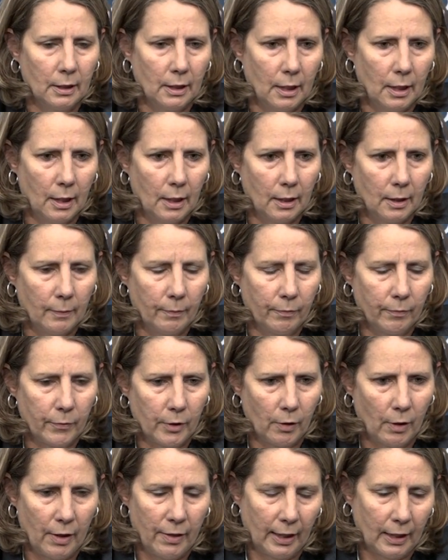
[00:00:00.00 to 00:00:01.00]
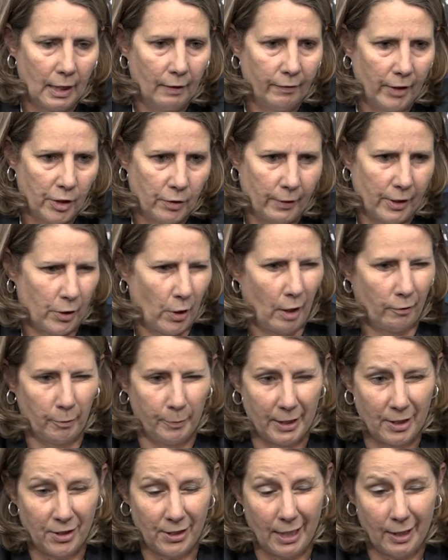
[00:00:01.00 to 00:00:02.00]
you know, I think offensively it's hard for
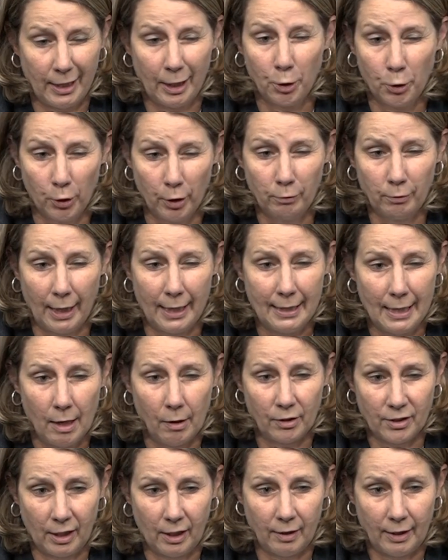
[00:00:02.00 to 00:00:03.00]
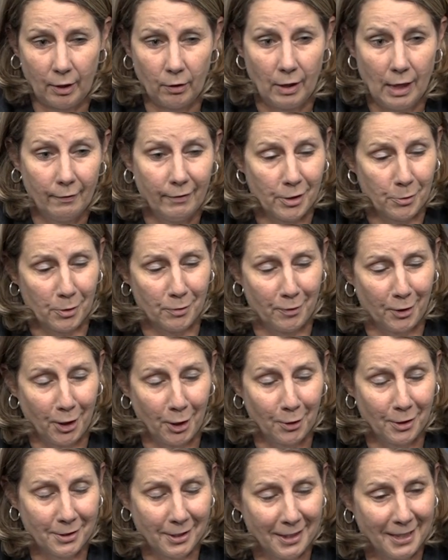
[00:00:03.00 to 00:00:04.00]
me to see anything good right now because I didn't think her offense was very
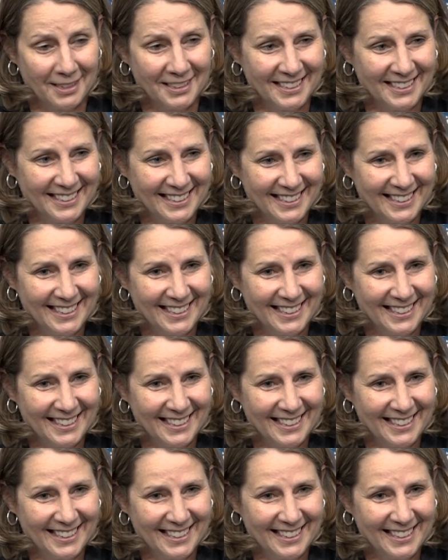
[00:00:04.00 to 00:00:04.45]
good tonight.